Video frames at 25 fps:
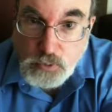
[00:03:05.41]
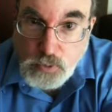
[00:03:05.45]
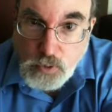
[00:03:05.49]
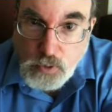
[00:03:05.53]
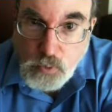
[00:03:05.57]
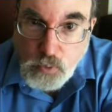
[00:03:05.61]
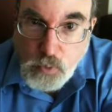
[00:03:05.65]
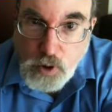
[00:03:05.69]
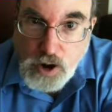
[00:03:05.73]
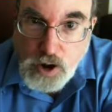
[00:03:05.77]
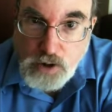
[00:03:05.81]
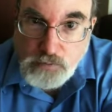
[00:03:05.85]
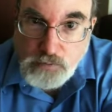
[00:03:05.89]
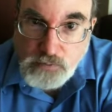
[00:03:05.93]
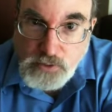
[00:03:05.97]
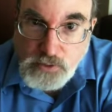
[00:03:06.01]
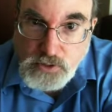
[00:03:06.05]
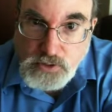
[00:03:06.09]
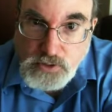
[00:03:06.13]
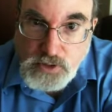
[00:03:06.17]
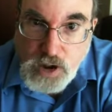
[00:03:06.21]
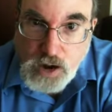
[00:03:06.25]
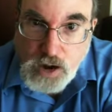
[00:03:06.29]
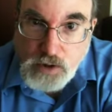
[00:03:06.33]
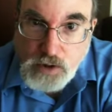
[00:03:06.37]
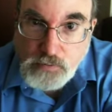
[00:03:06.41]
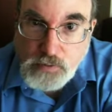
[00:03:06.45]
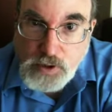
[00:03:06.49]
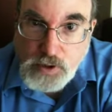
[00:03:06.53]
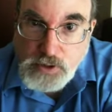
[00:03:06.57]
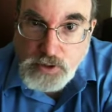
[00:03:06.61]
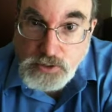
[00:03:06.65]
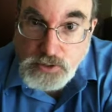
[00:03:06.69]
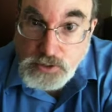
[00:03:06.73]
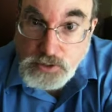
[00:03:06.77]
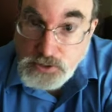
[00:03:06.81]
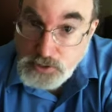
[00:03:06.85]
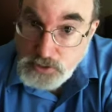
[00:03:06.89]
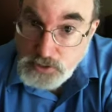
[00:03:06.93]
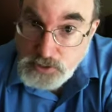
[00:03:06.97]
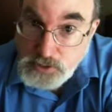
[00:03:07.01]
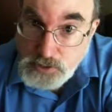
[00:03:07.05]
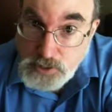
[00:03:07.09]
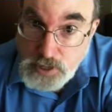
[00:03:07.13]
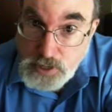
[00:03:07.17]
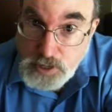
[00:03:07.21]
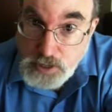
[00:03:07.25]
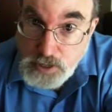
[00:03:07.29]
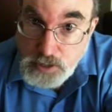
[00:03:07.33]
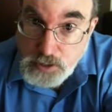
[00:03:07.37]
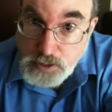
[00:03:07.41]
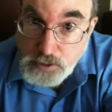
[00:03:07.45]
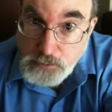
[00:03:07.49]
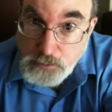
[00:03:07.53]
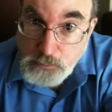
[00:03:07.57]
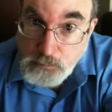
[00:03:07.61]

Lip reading: required for the sacrifice to succeed.